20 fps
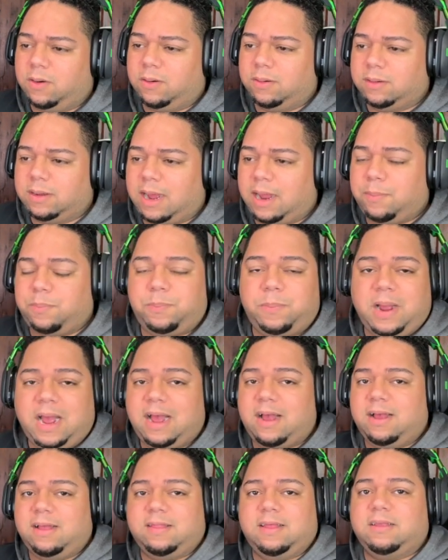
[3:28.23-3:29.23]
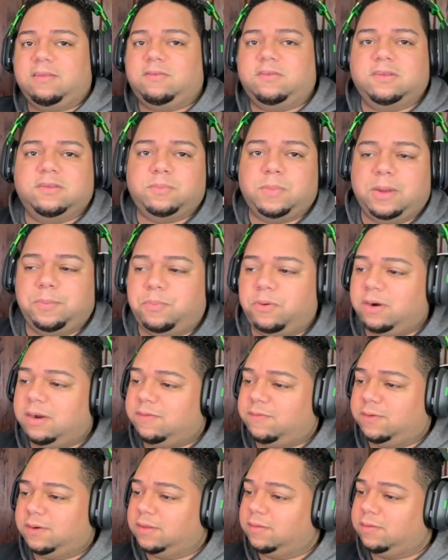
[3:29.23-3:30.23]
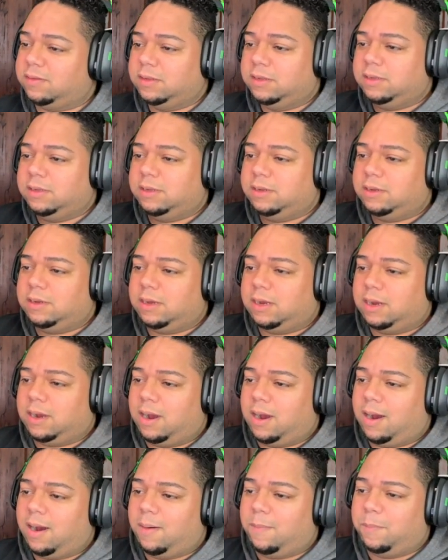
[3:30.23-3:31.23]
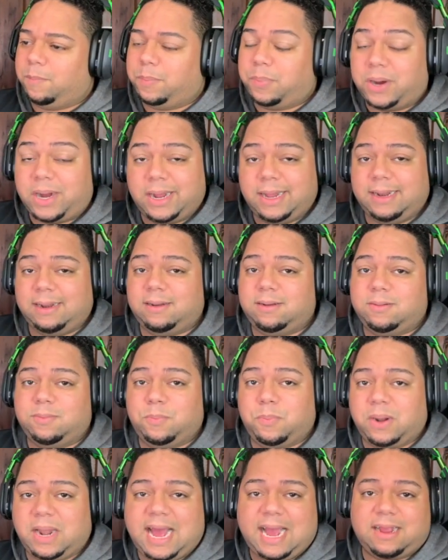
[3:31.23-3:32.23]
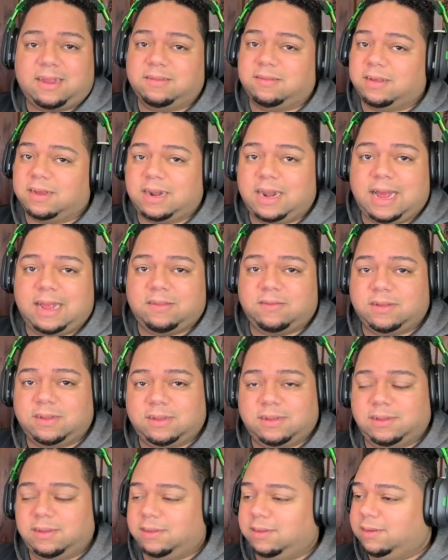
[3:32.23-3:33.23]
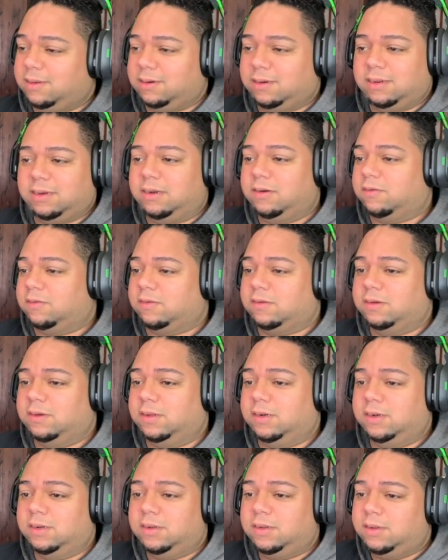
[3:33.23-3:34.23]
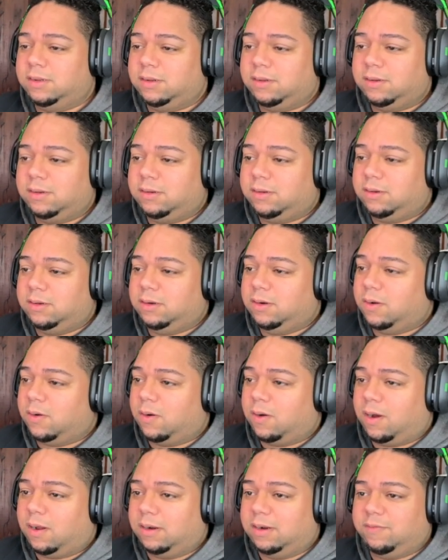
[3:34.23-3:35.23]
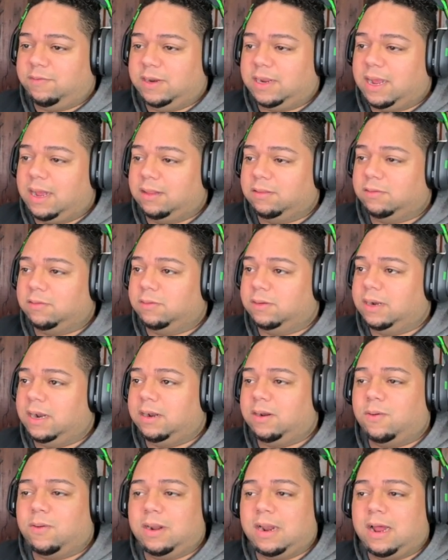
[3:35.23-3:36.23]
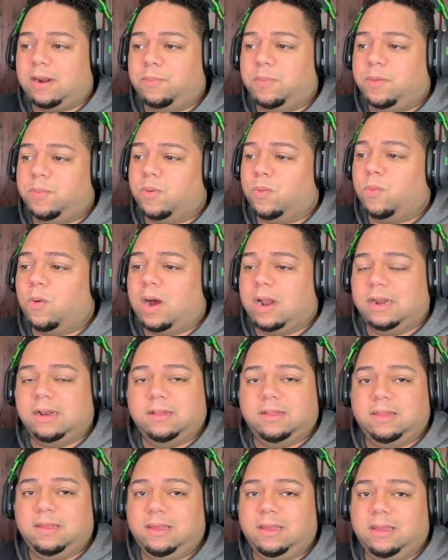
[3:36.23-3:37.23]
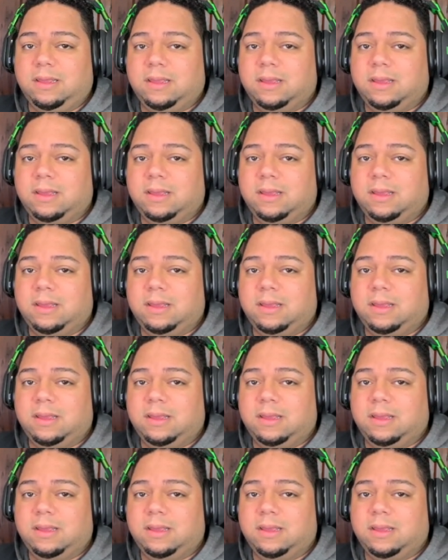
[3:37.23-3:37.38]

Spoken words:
I that's just my preference. But black is a classic. It looks good, on every console. And I know a lot of people wanted the